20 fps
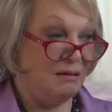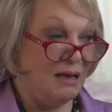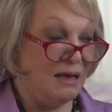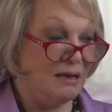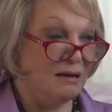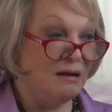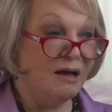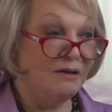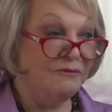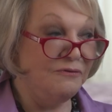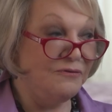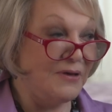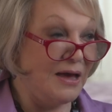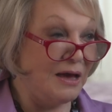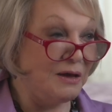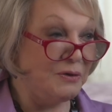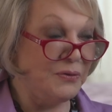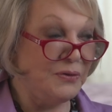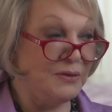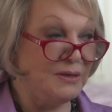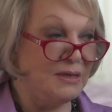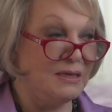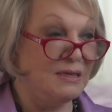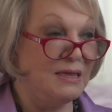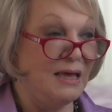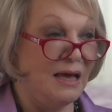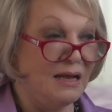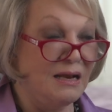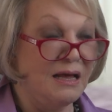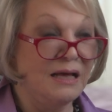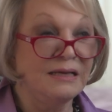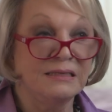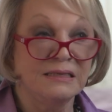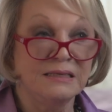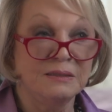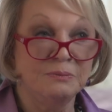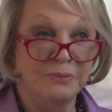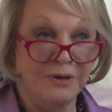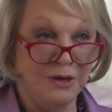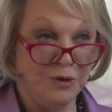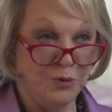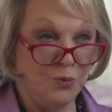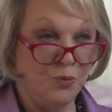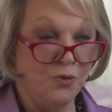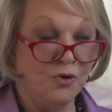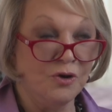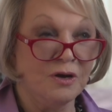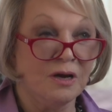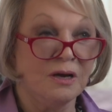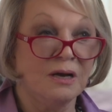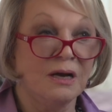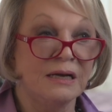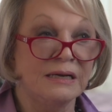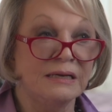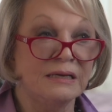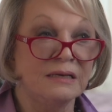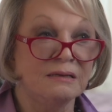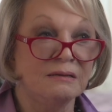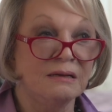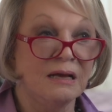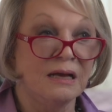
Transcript: and I found that I did better work on it.